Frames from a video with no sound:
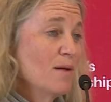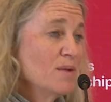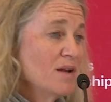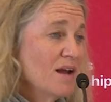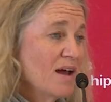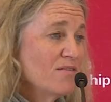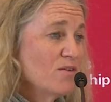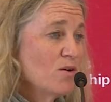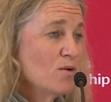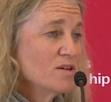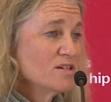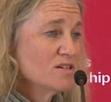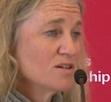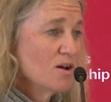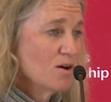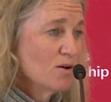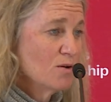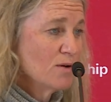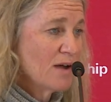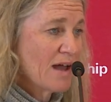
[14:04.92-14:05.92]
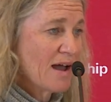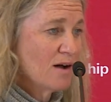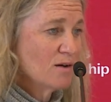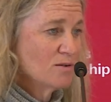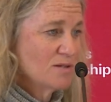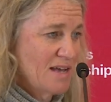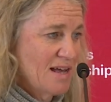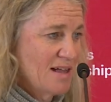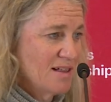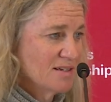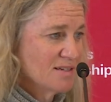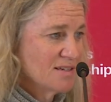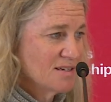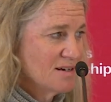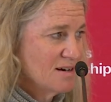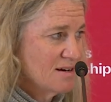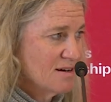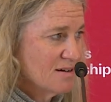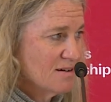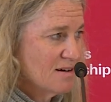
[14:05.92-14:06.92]
mean, I've always known how talented
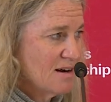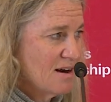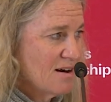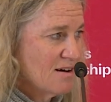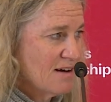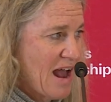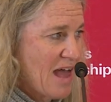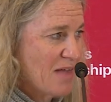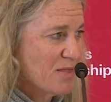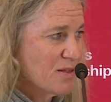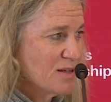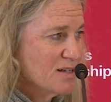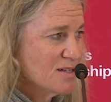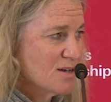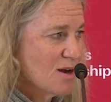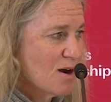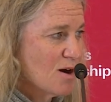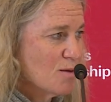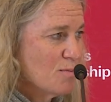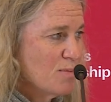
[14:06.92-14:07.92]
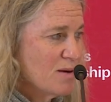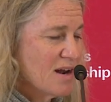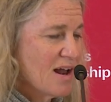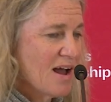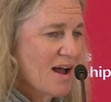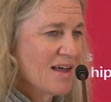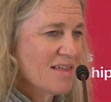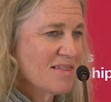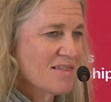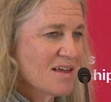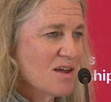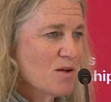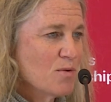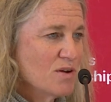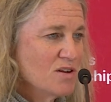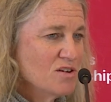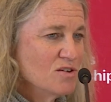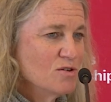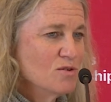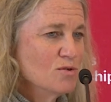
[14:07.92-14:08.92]
our, our athletes are, but I think
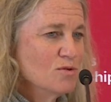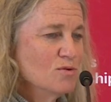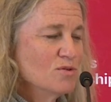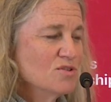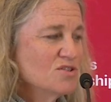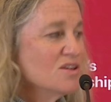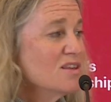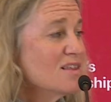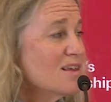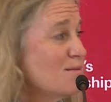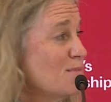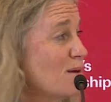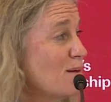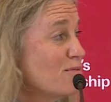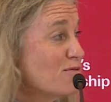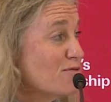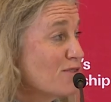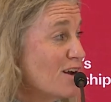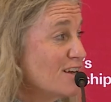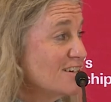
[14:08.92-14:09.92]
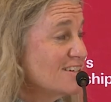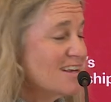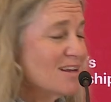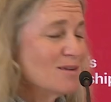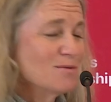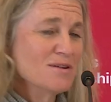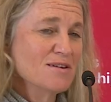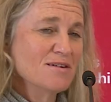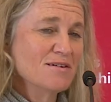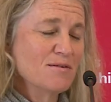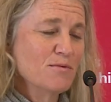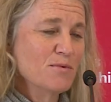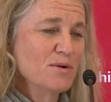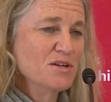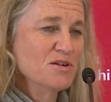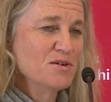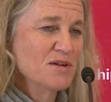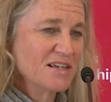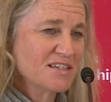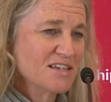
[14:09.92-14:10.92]
when you see them up front and when you, when
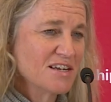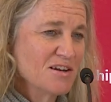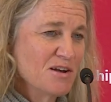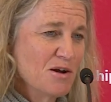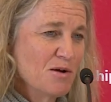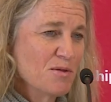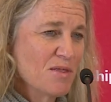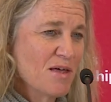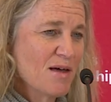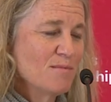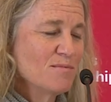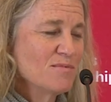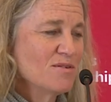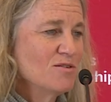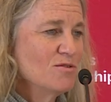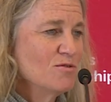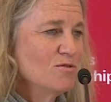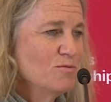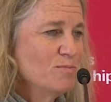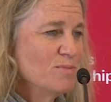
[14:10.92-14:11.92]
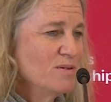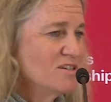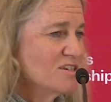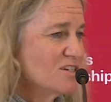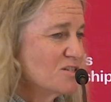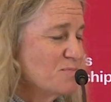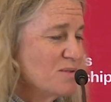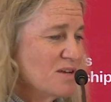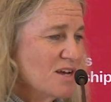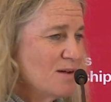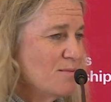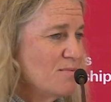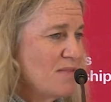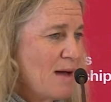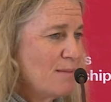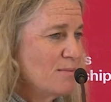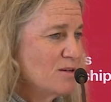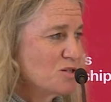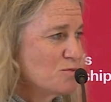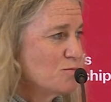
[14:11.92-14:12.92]
you get to know them, you be, just become
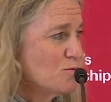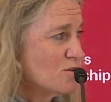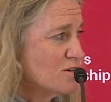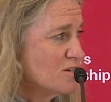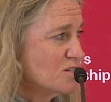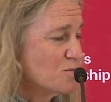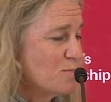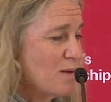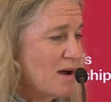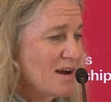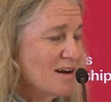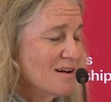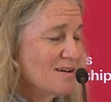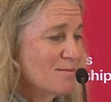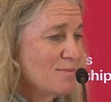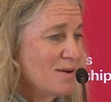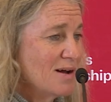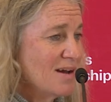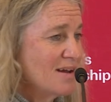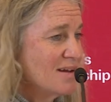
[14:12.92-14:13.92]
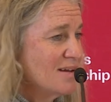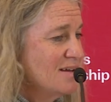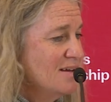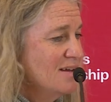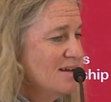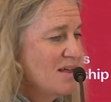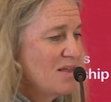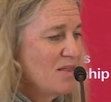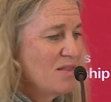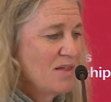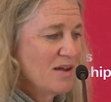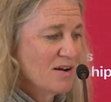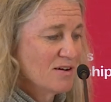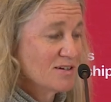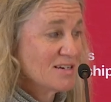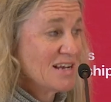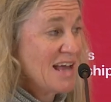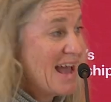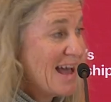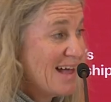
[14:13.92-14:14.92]
that much more inspired by their
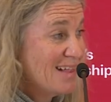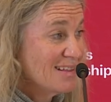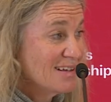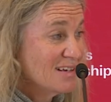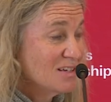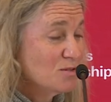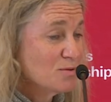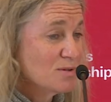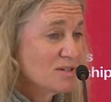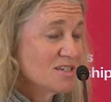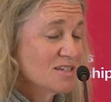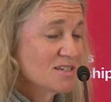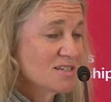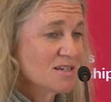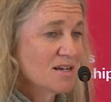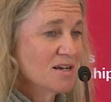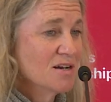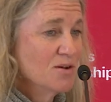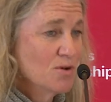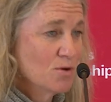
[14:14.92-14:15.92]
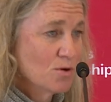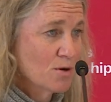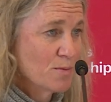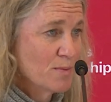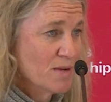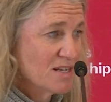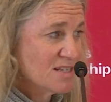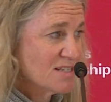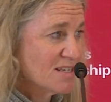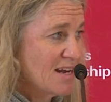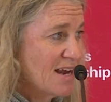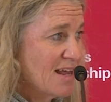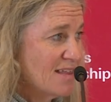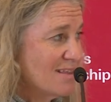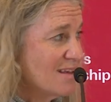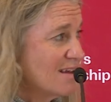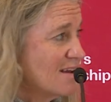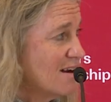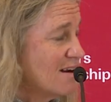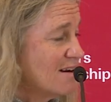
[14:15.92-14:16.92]
talent, which is enormous. And I
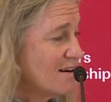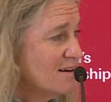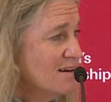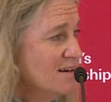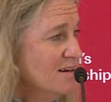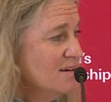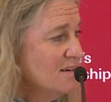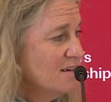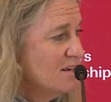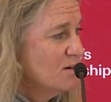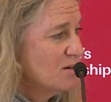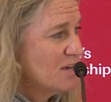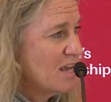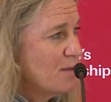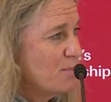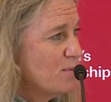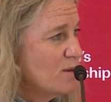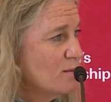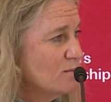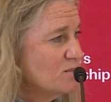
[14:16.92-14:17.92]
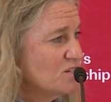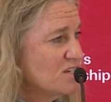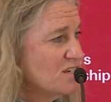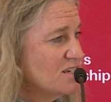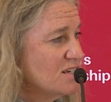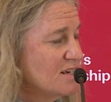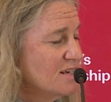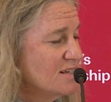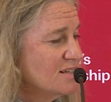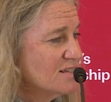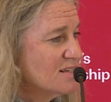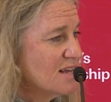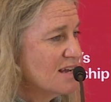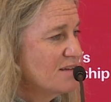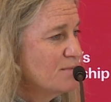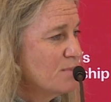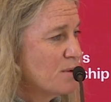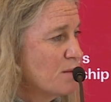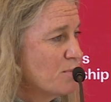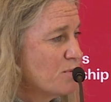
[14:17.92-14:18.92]
think our you know KPMG
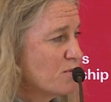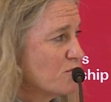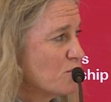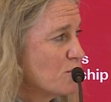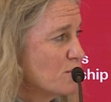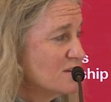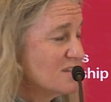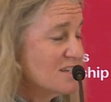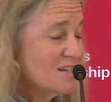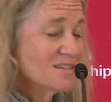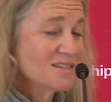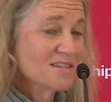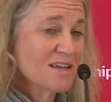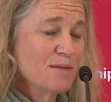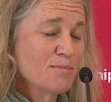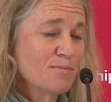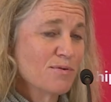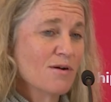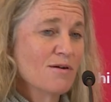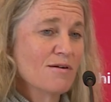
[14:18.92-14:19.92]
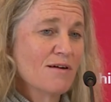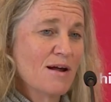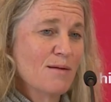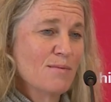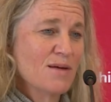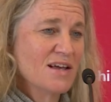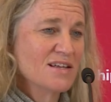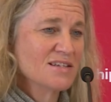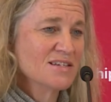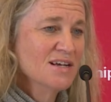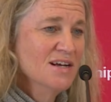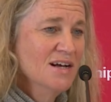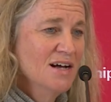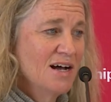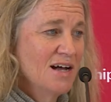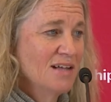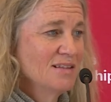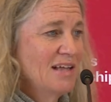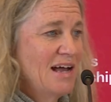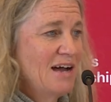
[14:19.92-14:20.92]
Insight uh, Performance Insight program has
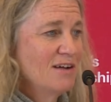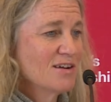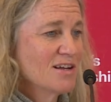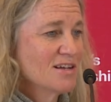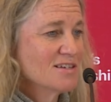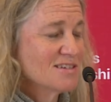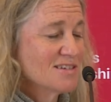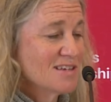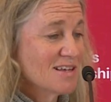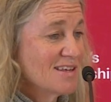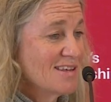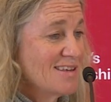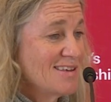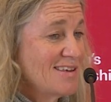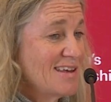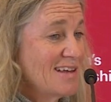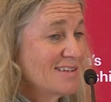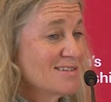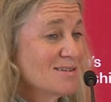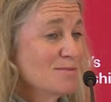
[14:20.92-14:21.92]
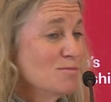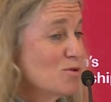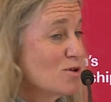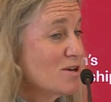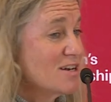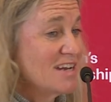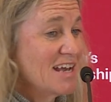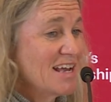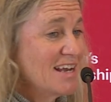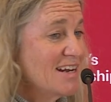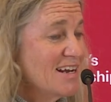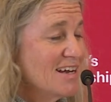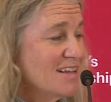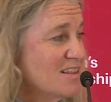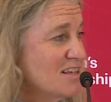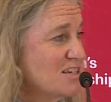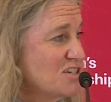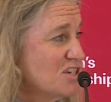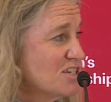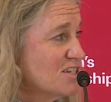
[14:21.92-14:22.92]
allowed us to get some more data
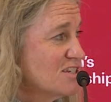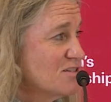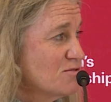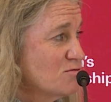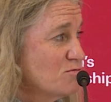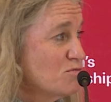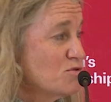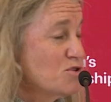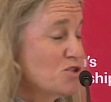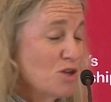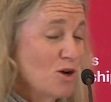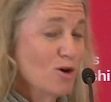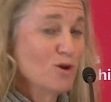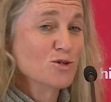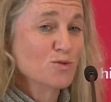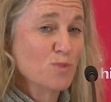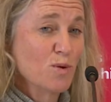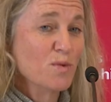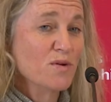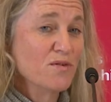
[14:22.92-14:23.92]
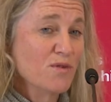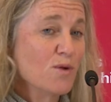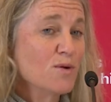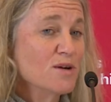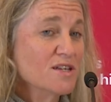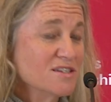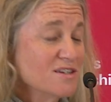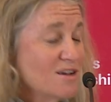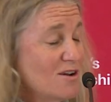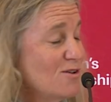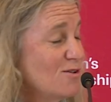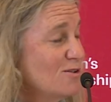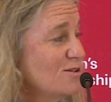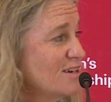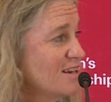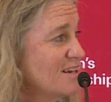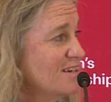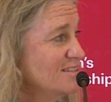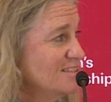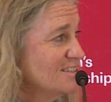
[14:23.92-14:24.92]
that just shows what we've always known
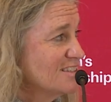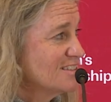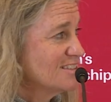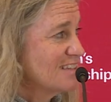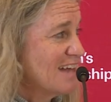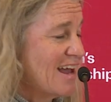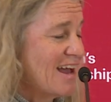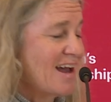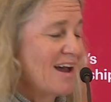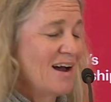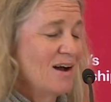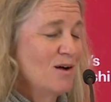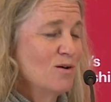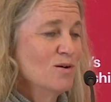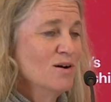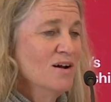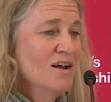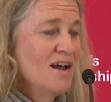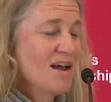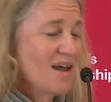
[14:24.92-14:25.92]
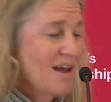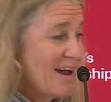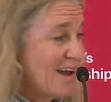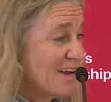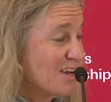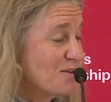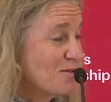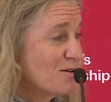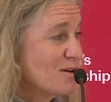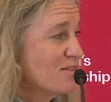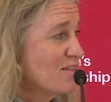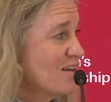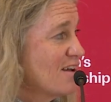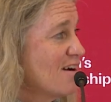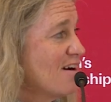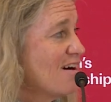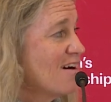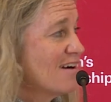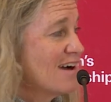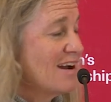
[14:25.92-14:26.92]
and just how accurate they
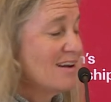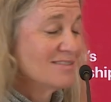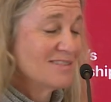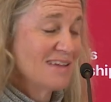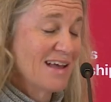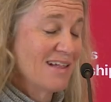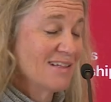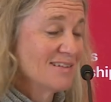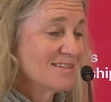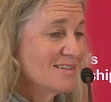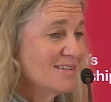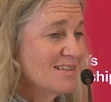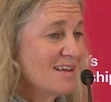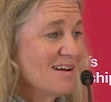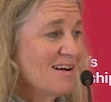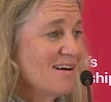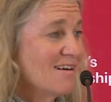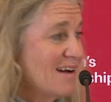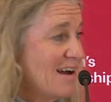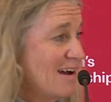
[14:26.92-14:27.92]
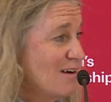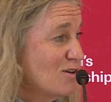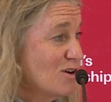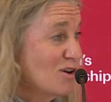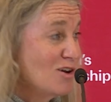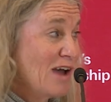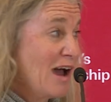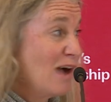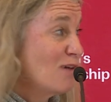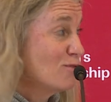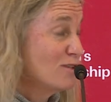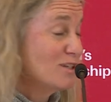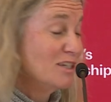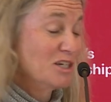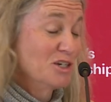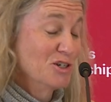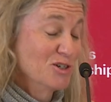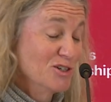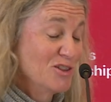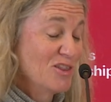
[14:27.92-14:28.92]
are, how talented they are, how how really
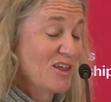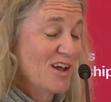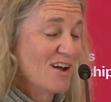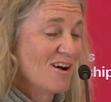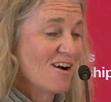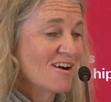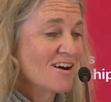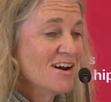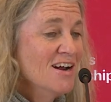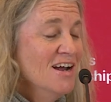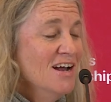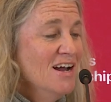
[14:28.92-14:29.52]
good they are.